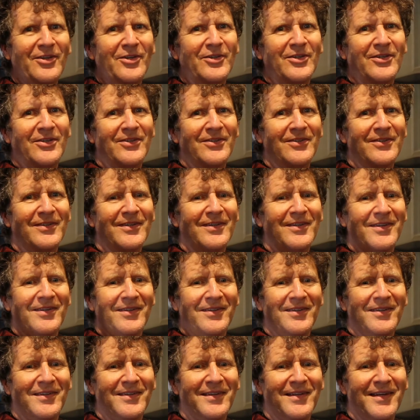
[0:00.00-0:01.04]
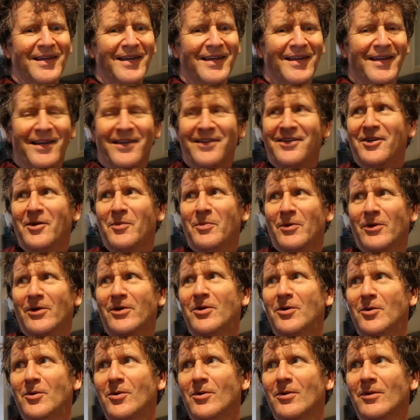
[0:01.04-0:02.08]
sound does that sound good to you? It's super
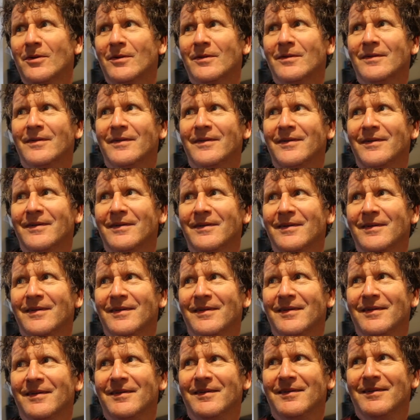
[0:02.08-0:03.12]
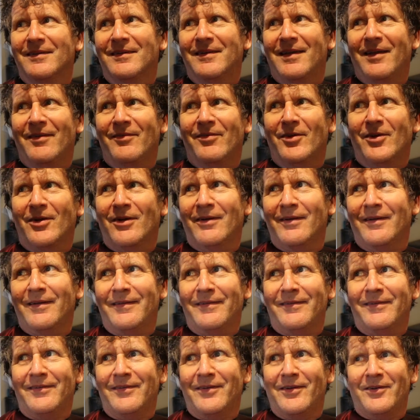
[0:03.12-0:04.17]
cool. It's super cool, right? David Ari.
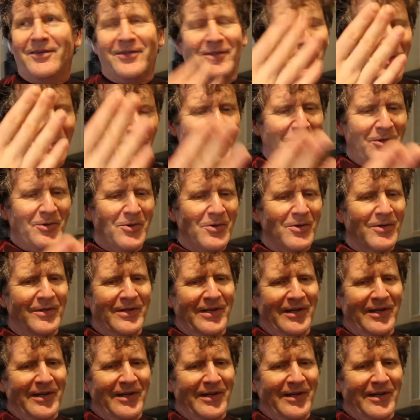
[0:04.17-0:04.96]
Yeah. It's super cool.